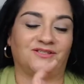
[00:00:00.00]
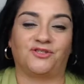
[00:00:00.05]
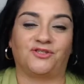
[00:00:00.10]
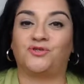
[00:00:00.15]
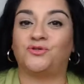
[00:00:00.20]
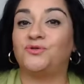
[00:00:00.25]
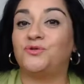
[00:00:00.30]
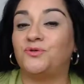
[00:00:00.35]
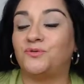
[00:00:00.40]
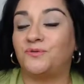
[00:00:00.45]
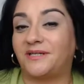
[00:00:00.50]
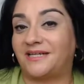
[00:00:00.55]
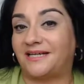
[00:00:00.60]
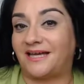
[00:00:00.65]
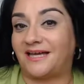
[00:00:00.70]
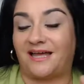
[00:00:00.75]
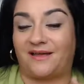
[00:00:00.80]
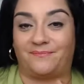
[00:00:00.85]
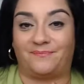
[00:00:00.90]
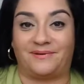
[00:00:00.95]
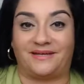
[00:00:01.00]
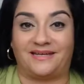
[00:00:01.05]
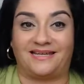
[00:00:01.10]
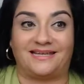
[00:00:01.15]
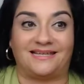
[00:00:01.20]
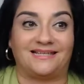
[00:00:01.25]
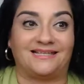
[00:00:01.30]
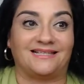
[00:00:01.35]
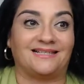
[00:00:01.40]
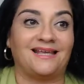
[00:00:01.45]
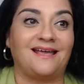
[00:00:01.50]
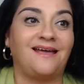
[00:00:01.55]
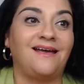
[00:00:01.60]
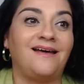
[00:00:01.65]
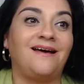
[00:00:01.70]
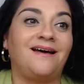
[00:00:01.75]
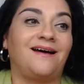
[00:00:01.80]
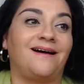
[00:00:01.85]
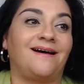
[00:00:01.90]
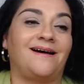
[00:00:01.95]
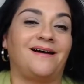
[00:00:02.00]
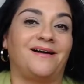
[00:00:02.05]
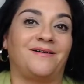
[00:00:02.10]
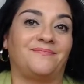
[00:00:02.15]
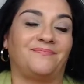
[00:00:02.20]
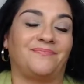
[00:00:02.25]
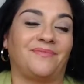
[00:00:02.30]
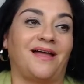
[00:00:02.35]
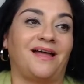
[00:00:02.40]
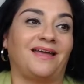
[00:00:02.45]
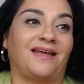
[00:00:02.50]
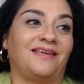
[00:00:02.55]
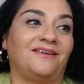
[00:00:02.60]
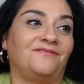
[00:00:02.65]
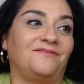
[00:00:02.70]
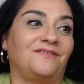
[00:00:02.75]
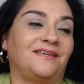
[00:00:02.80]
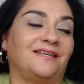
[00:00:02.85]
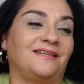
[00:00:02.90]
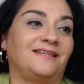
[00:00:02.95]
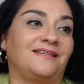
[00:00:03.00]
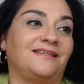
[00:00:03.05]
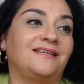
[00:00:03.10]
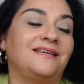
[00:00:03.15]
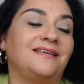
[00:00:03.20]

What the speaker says: jewelry companies. I even